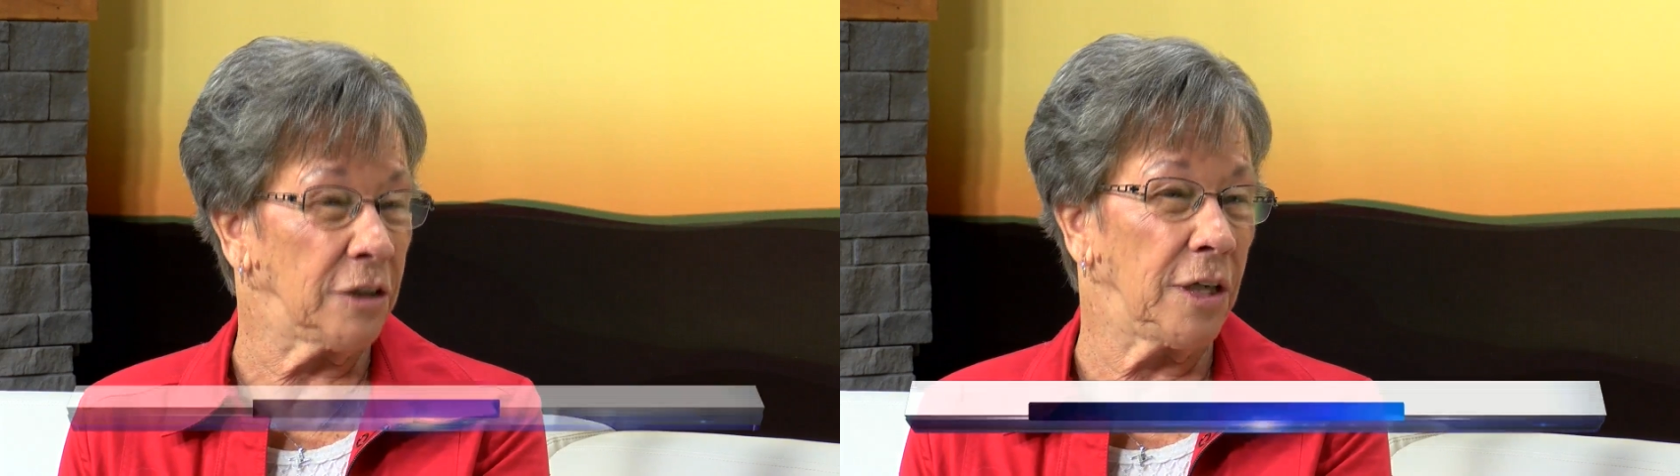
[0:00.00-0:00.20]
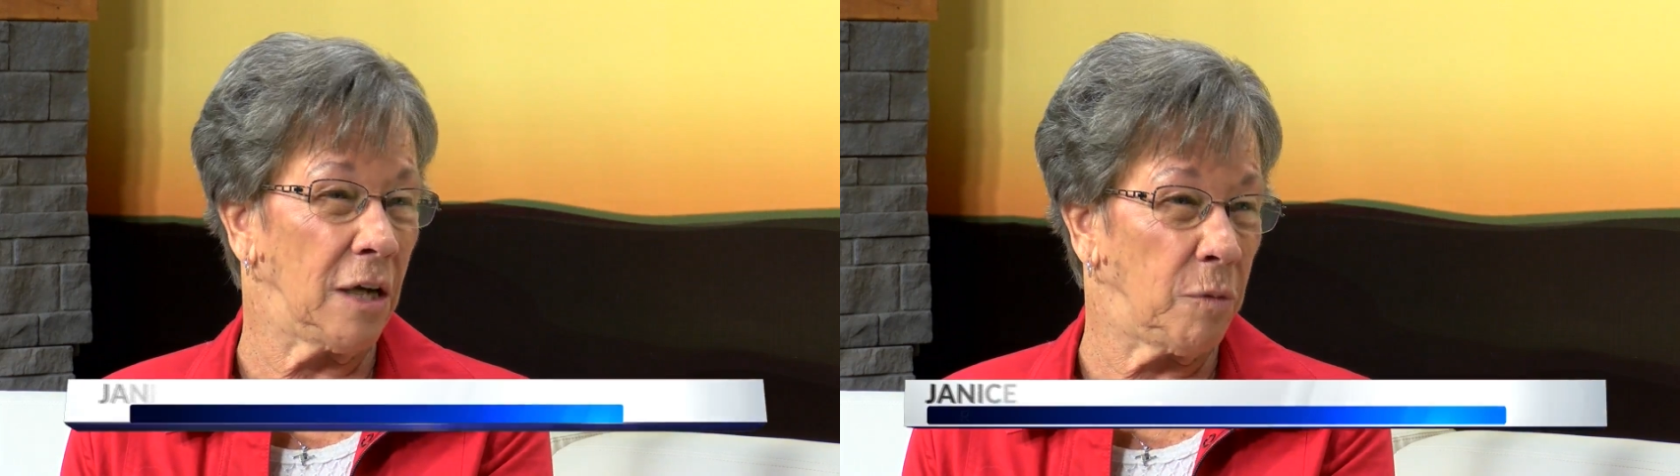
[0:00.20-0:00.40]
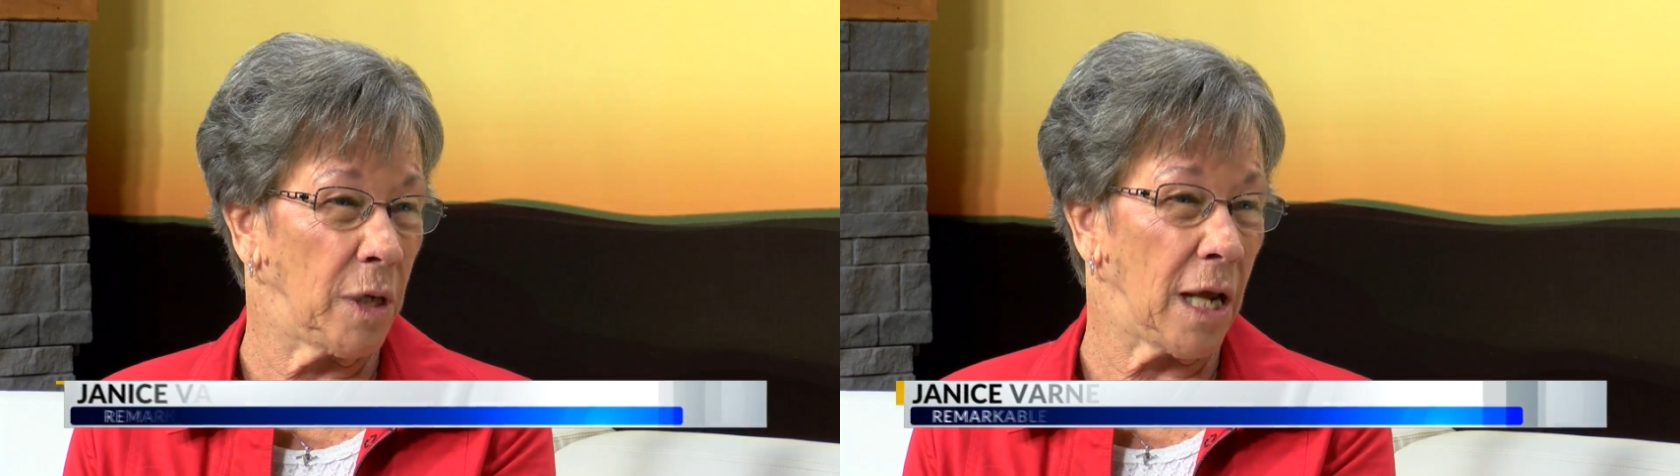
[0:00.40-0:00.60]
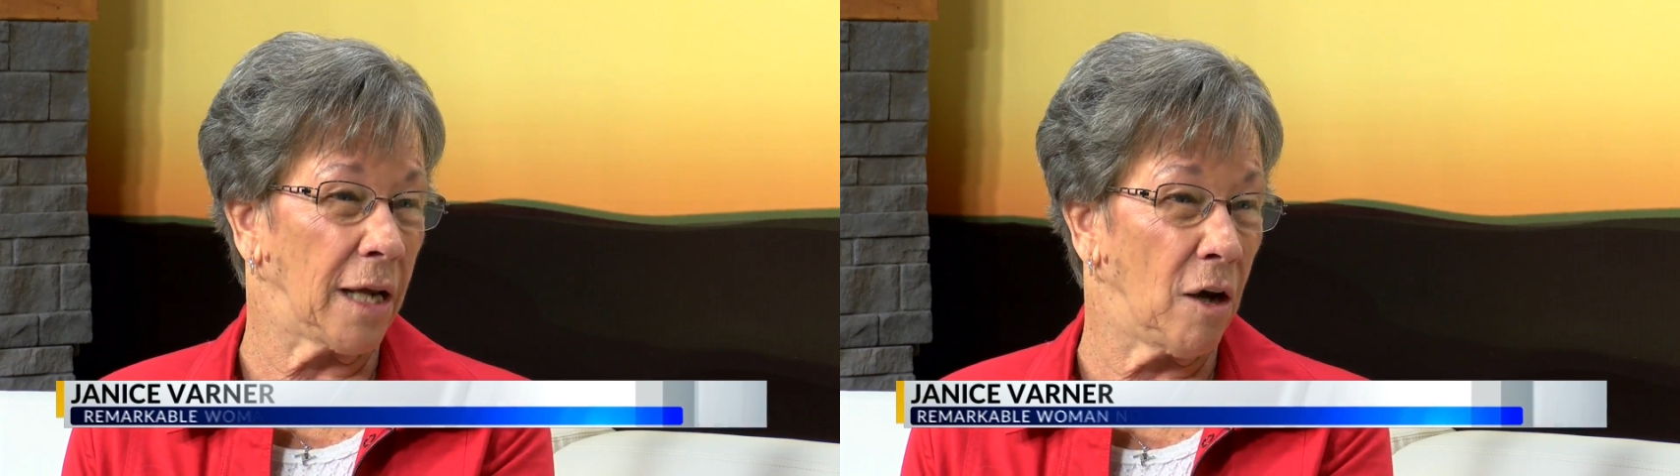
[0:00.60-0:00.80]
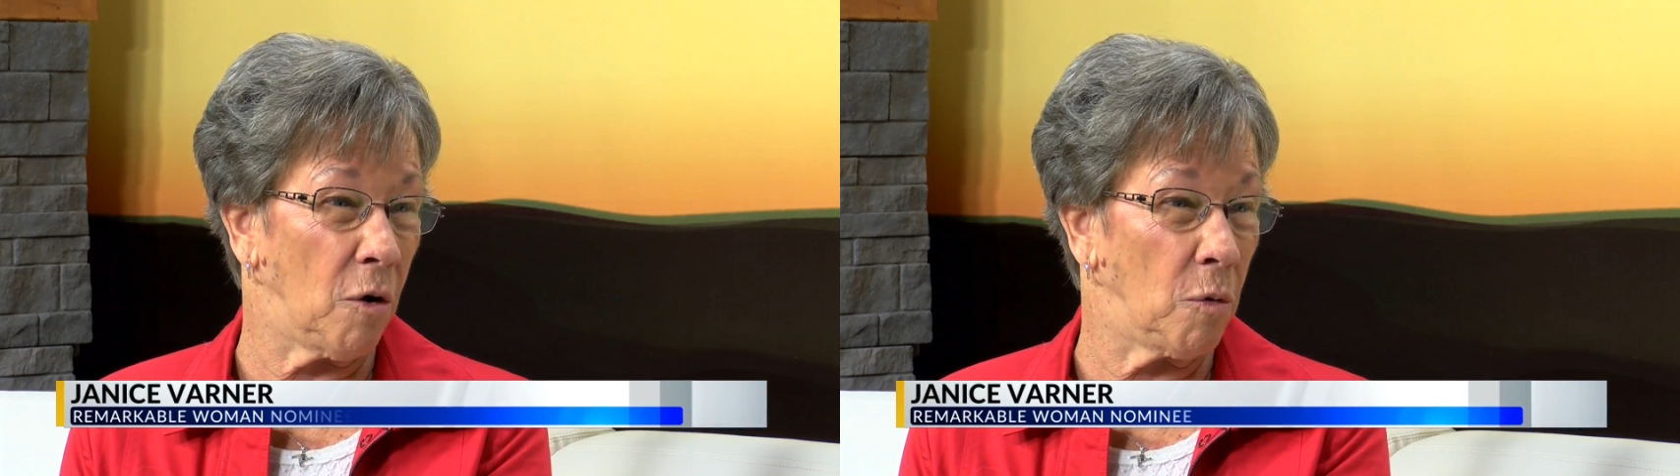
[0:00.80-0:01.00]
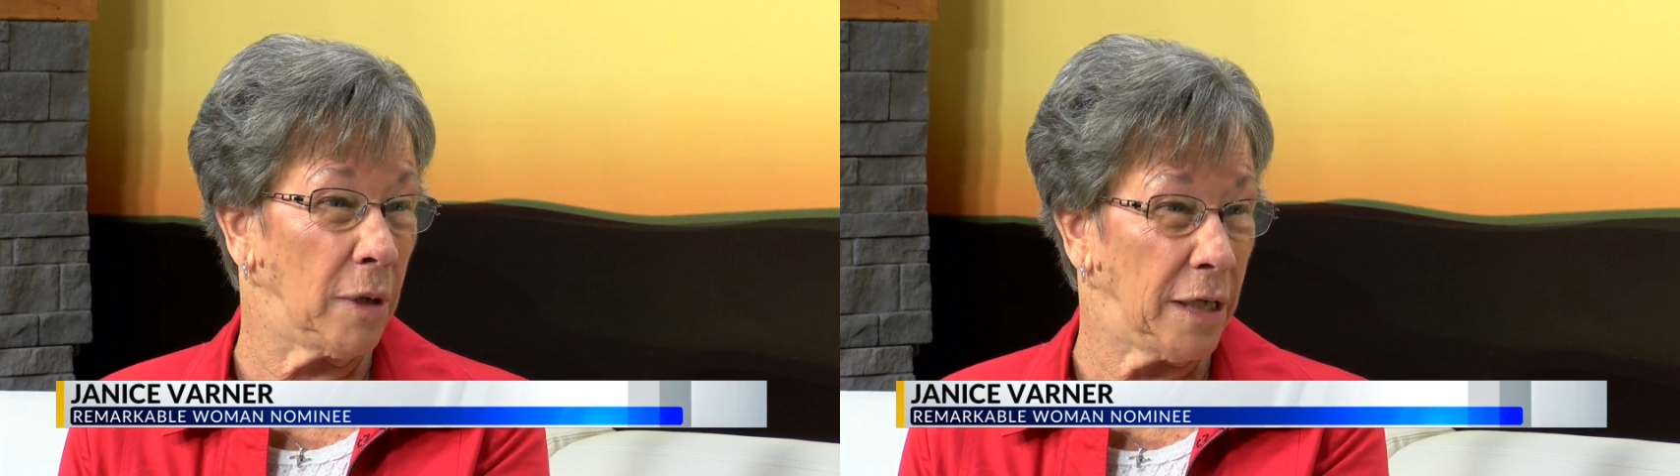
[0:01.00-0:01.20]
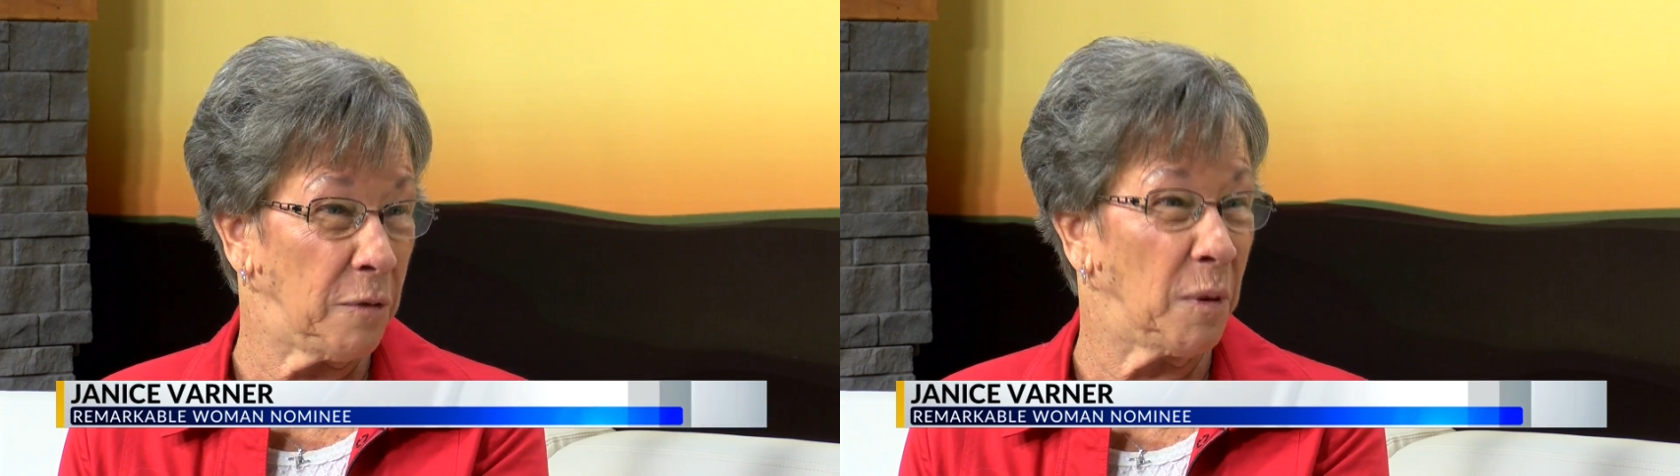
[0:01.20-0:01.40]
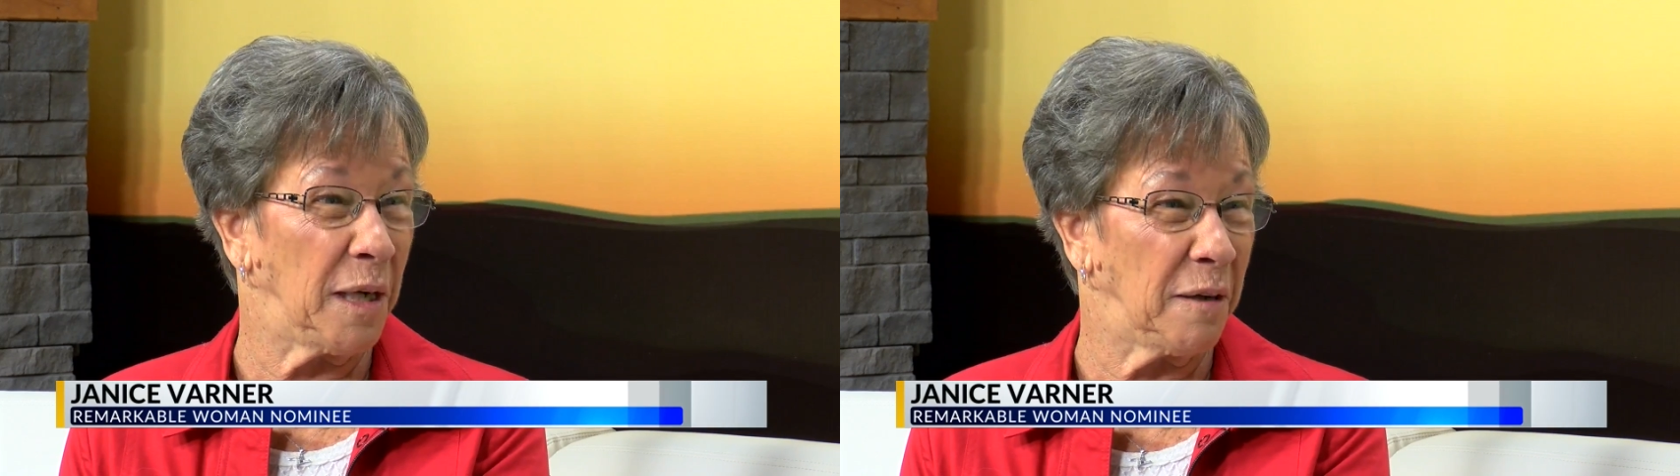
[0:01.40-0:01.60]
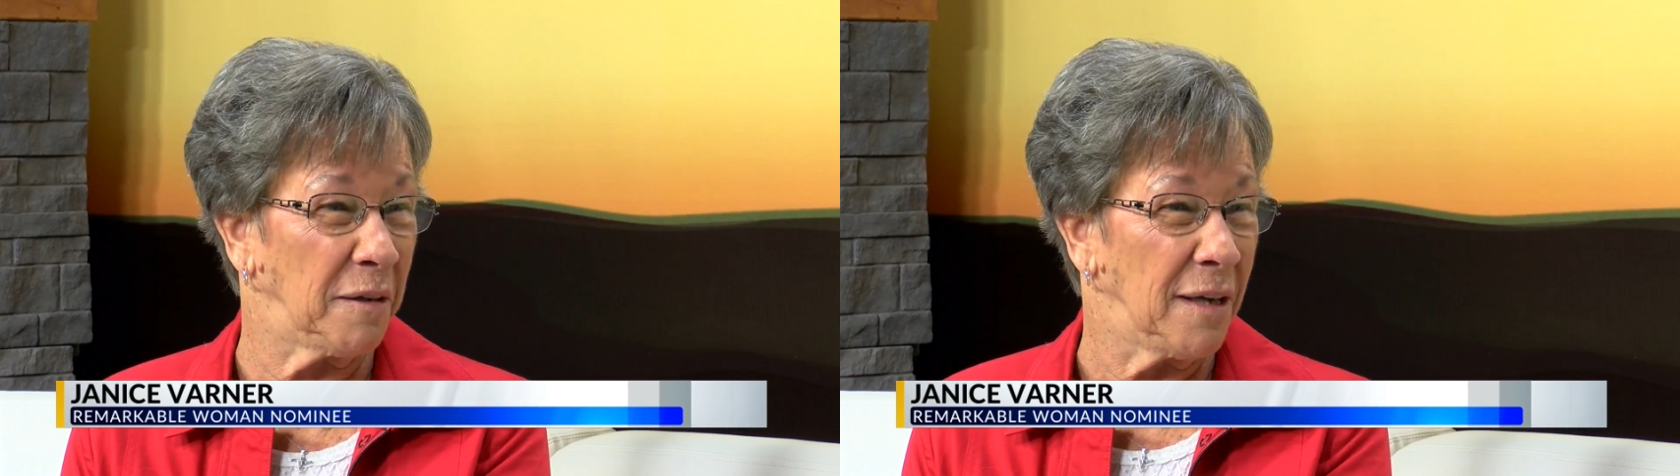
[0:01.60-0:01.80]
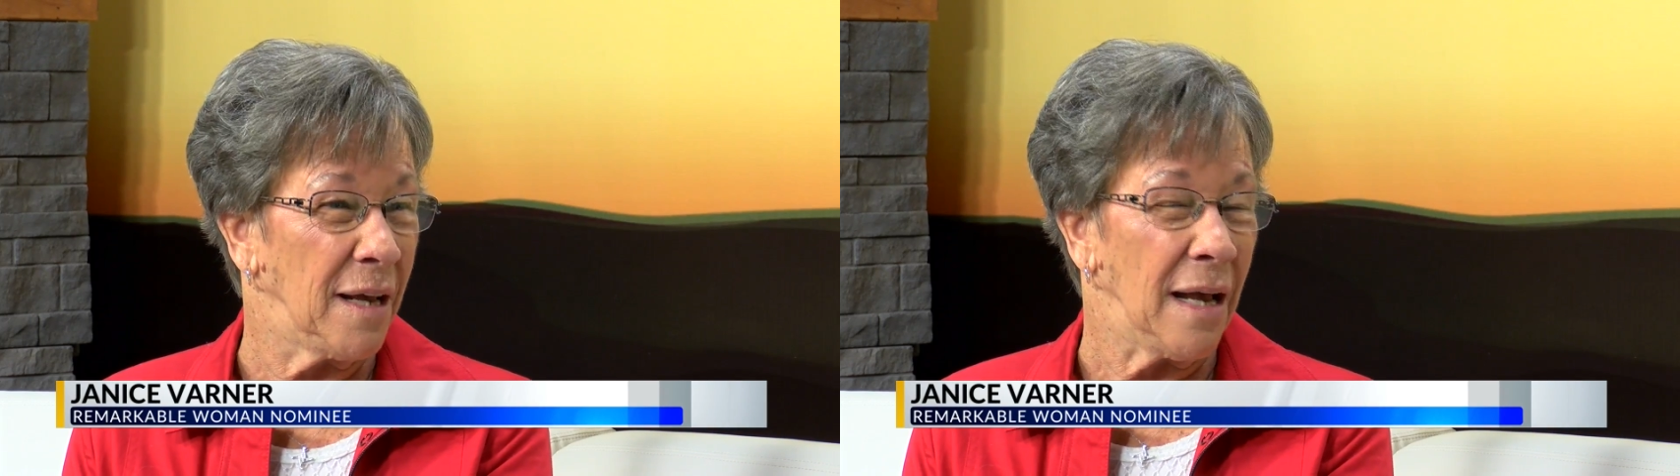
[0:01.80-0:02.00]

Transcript: yet when I go anywhere,